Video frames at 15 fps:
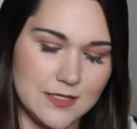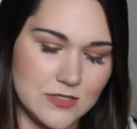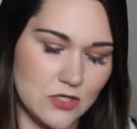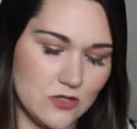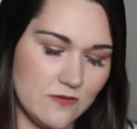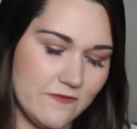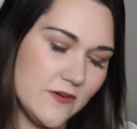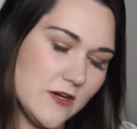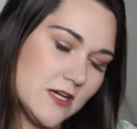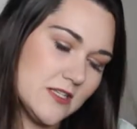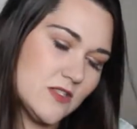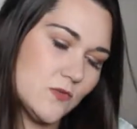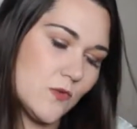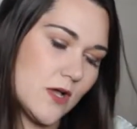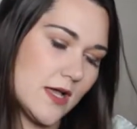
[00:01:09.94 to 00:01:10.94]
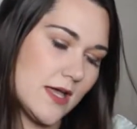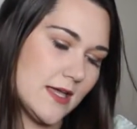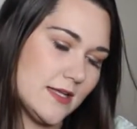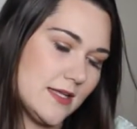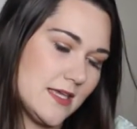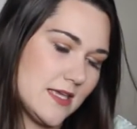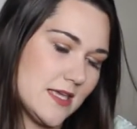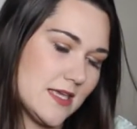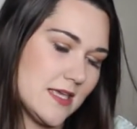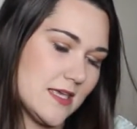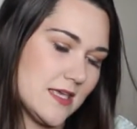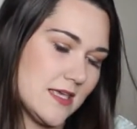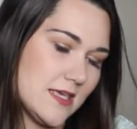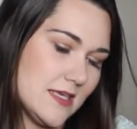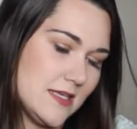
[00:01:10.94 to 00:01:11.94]
So the first one
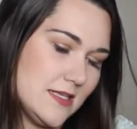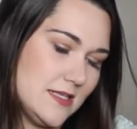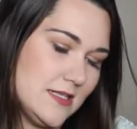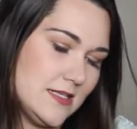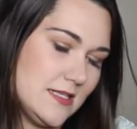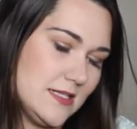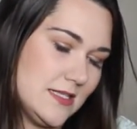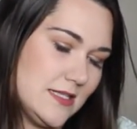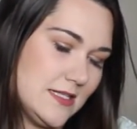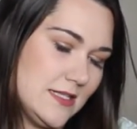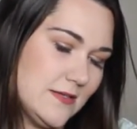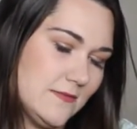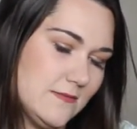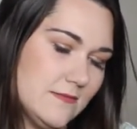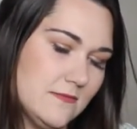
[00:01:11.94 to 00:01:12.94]
is